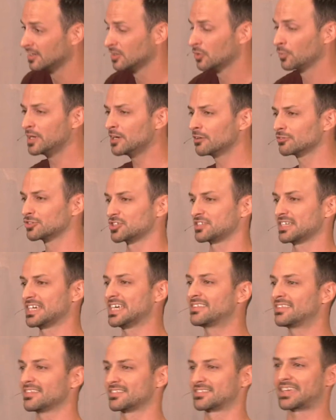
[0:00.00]
We don't just
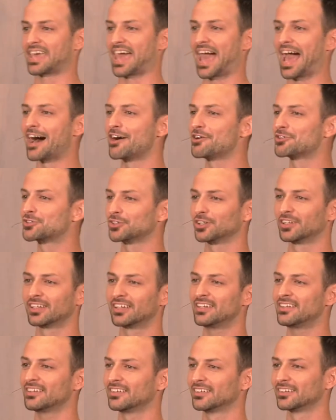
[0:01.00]
eat this
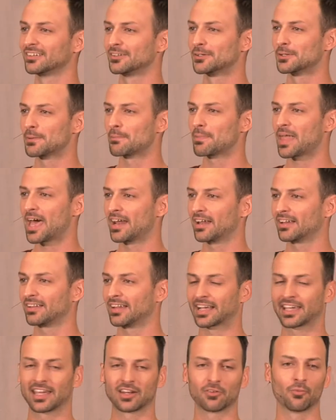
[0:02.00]
casually,
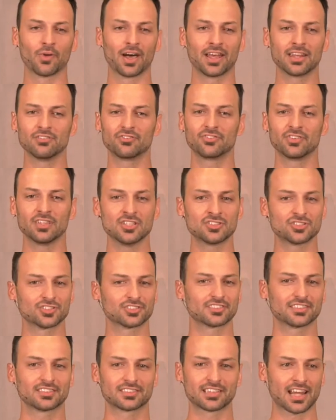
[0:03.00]
like at a wedding feast.
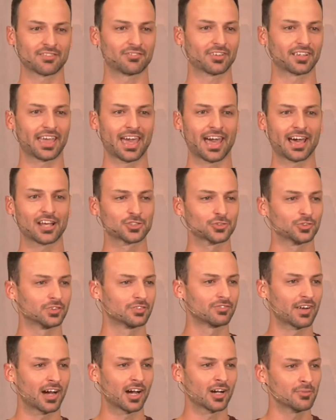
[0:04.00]
It's kind of a casual
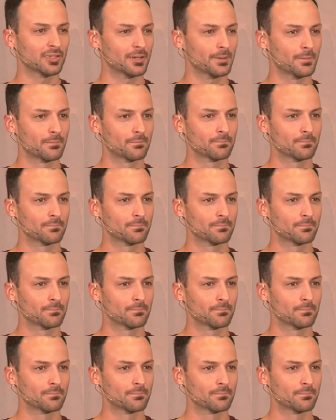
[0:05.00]
environment.